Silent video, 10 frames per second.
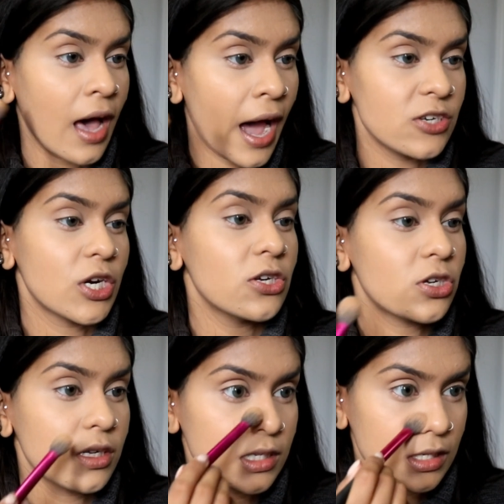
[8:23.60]
The
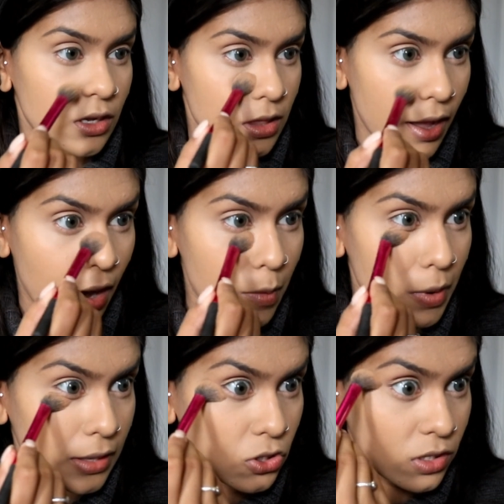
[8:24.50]
hydration is still there,
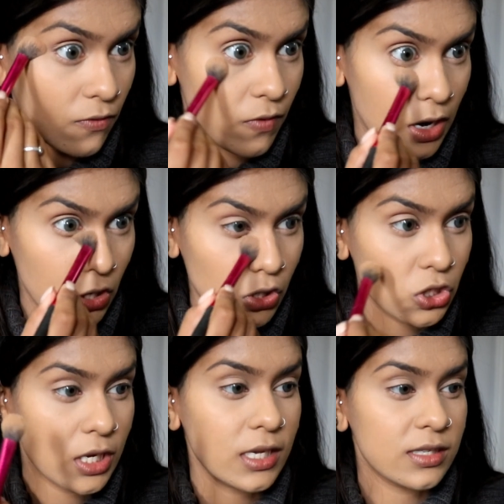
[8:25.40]
but just the
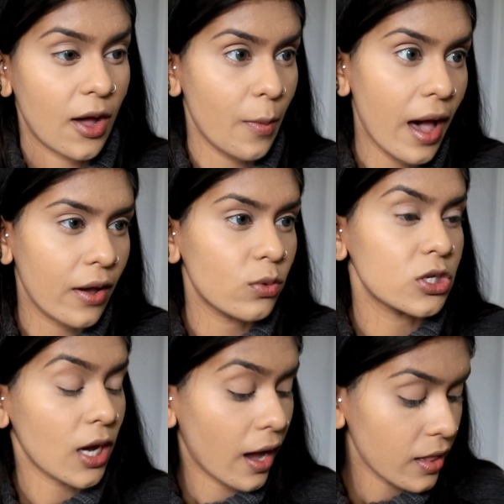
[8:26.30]
finish is now matte,
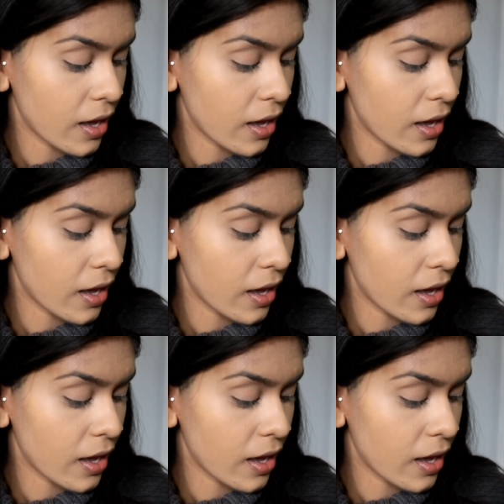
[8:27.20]
which I